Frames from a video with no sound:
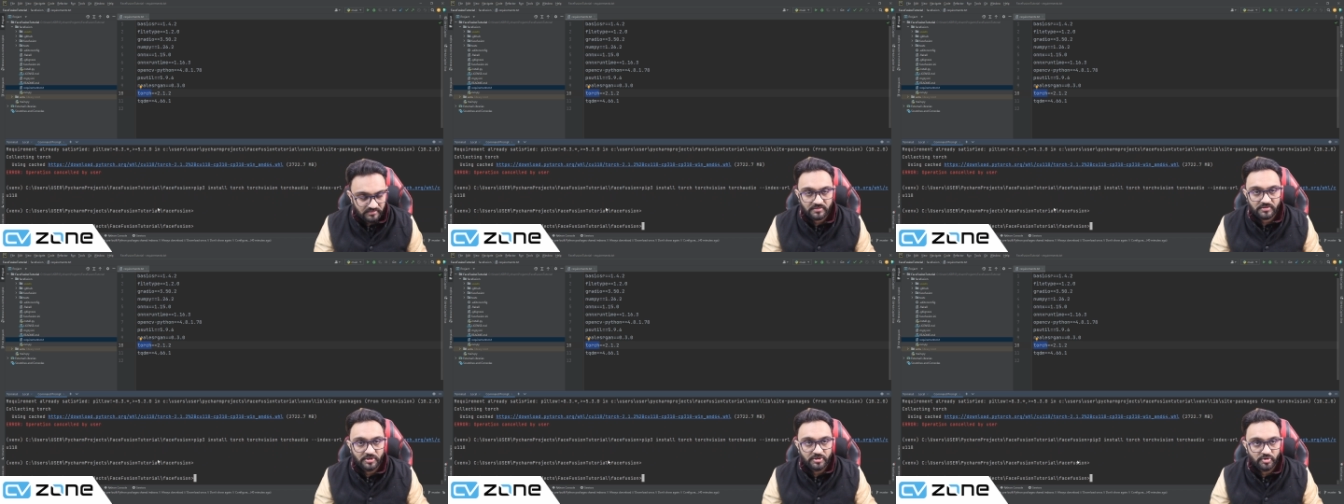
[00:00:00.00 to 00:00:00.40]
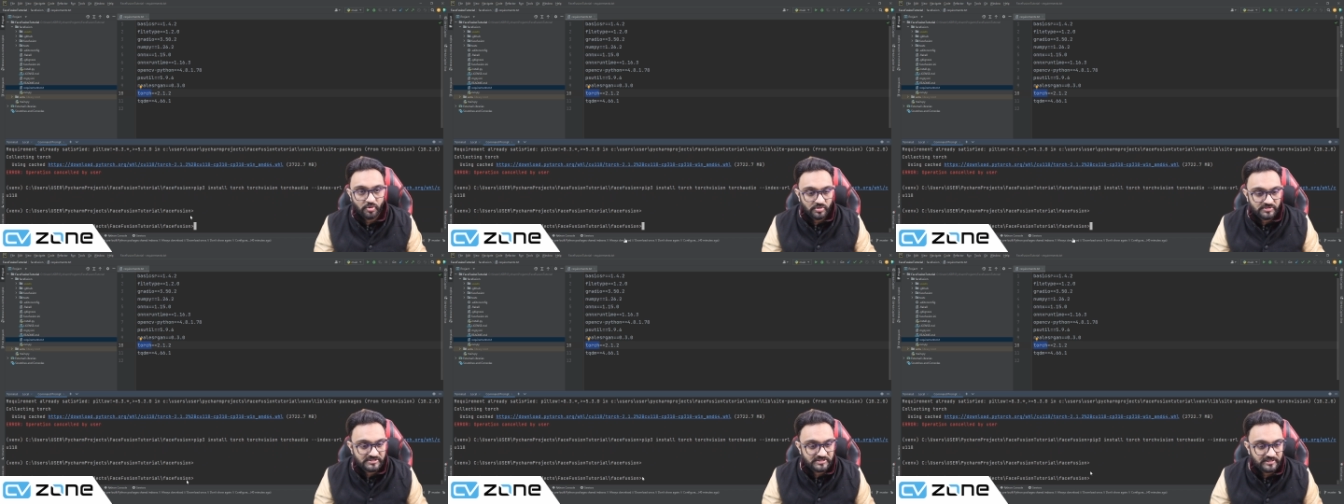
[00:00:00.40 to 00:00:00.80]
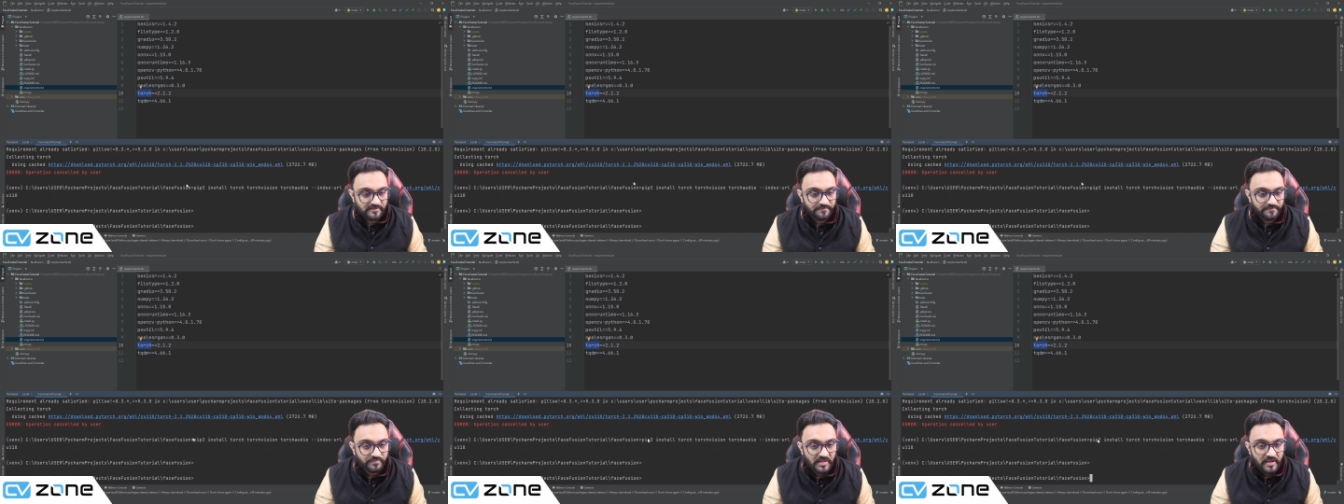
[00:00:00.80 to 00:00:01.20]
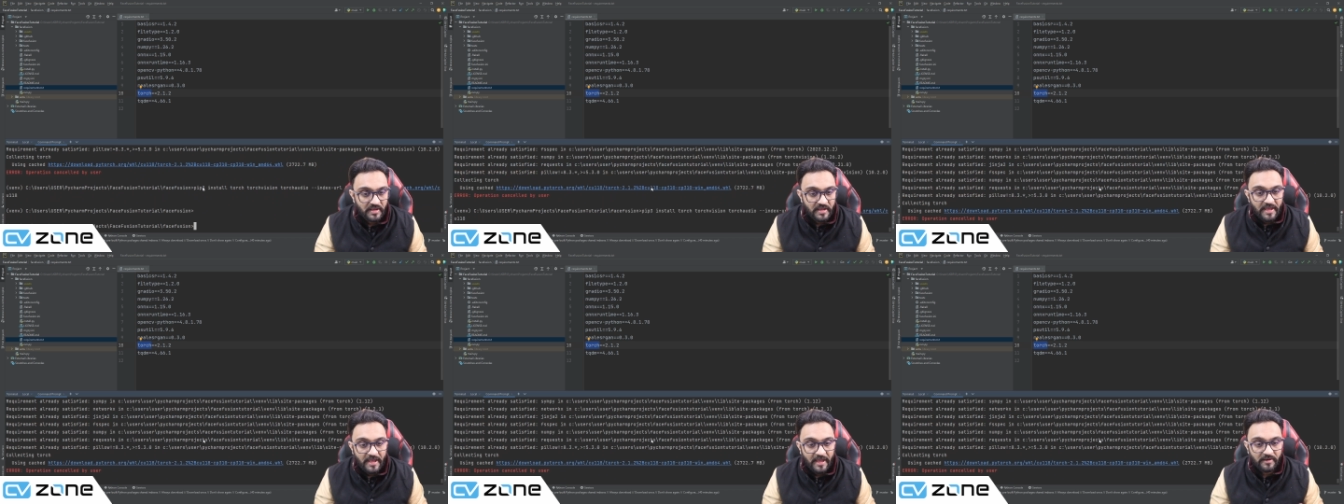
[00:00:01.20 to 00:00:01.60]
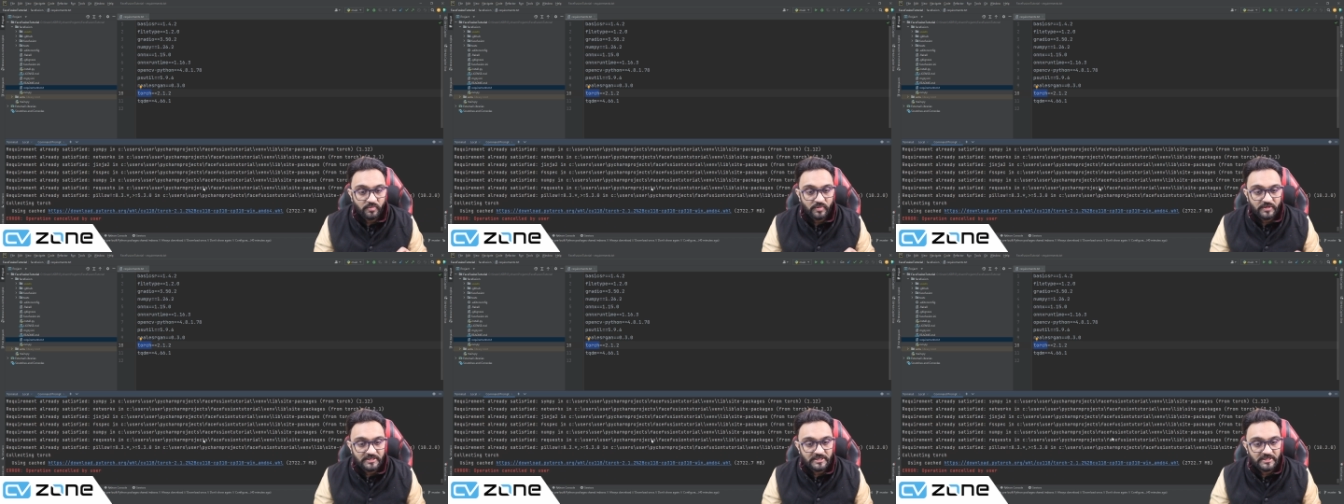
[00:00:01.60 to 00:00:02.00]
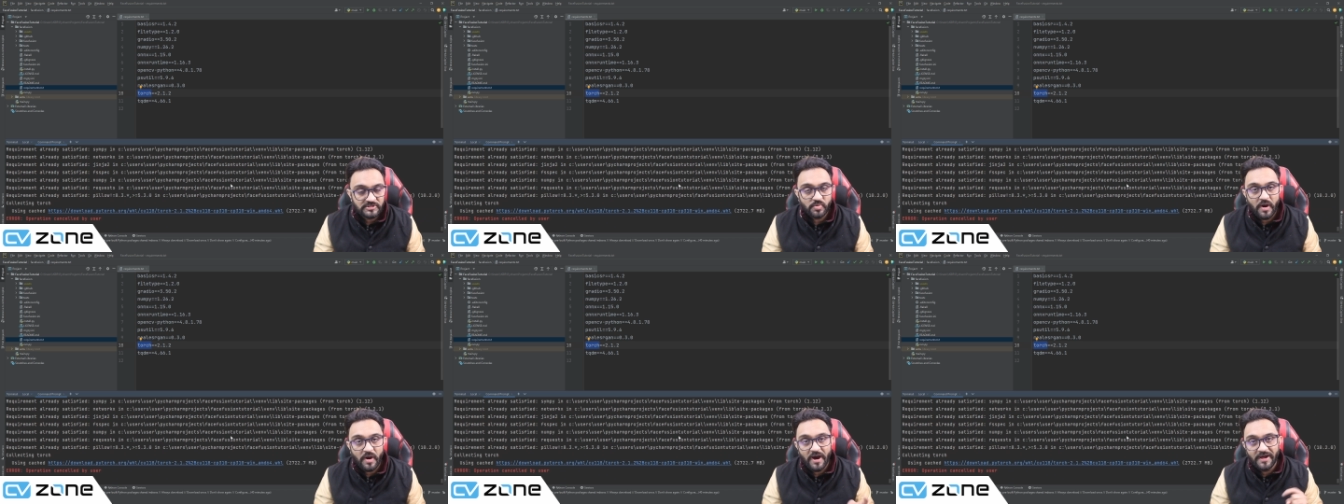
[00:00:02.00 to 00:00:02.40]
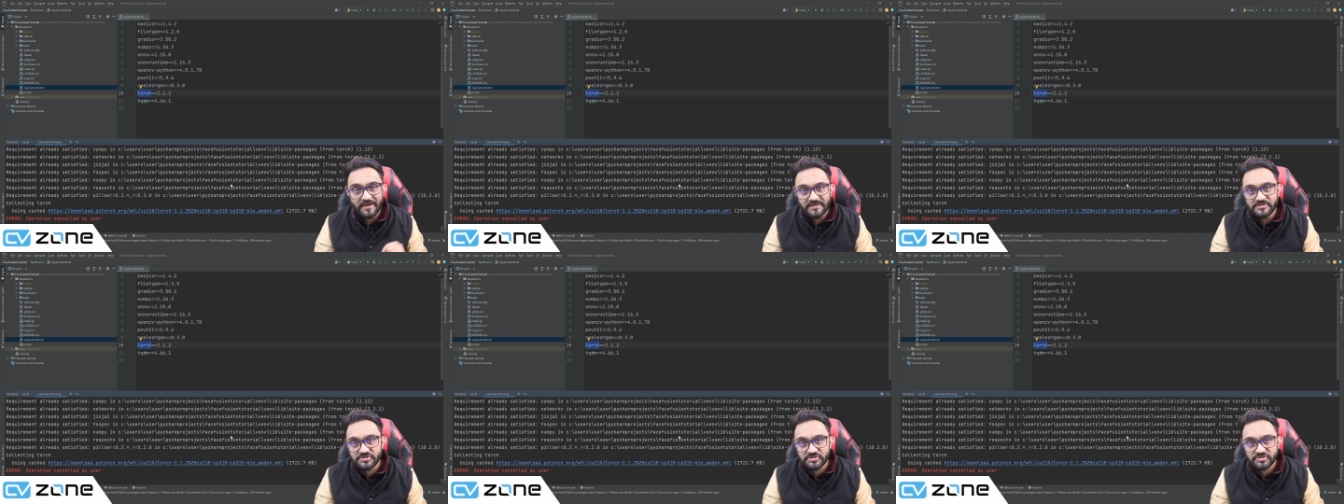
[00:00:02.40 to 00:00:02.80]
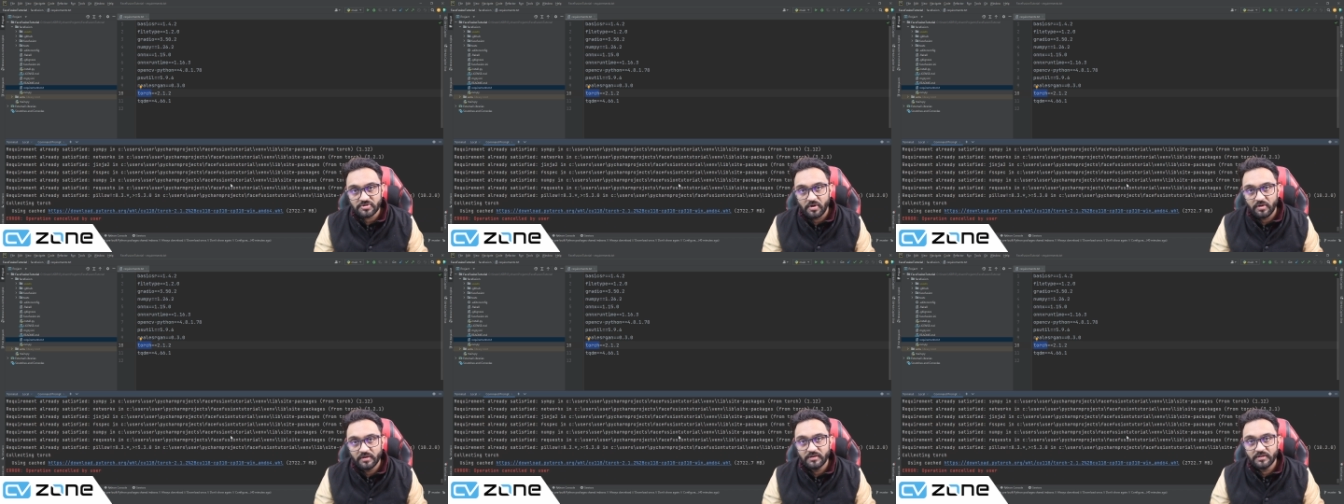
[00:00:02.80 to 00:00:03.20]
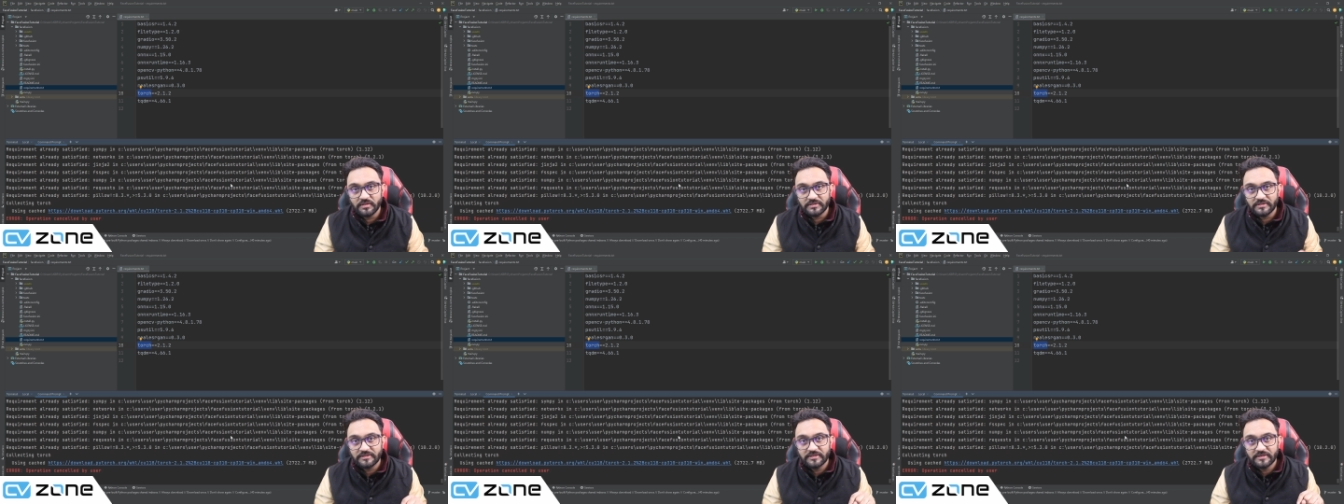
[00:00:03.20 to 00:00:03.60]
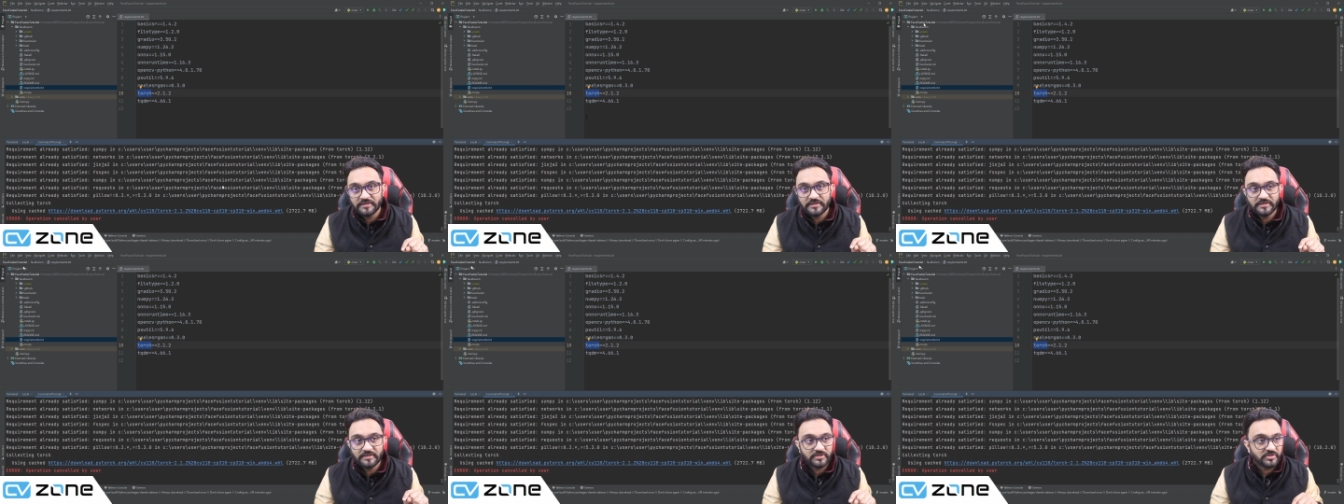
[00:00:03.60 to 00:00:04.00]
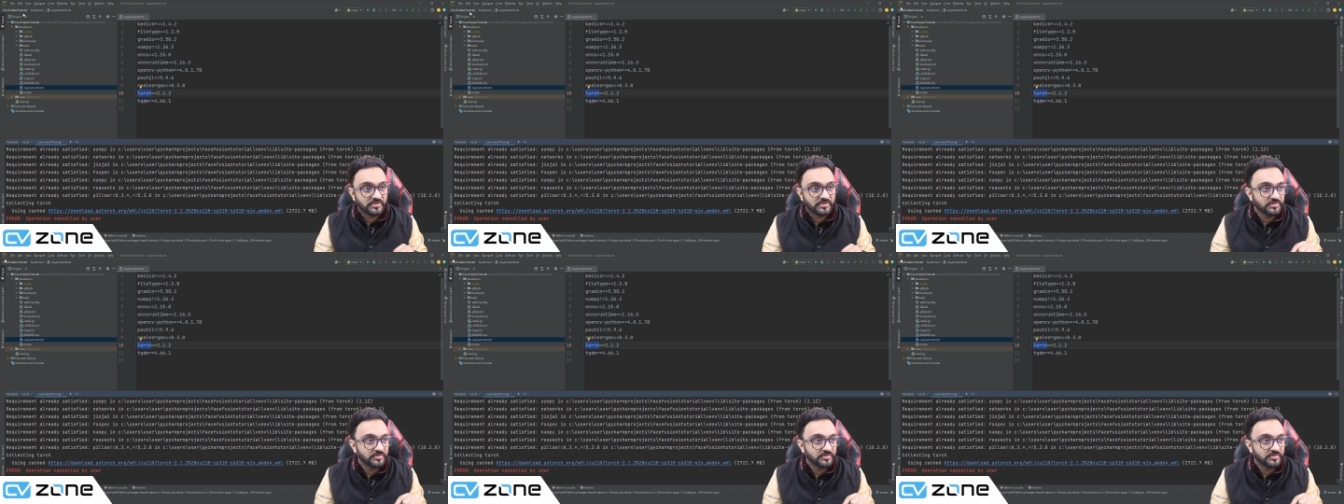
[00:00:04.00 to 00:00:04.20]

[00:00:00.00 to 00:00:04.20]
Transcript: Ctrl C, and we need to uninstall the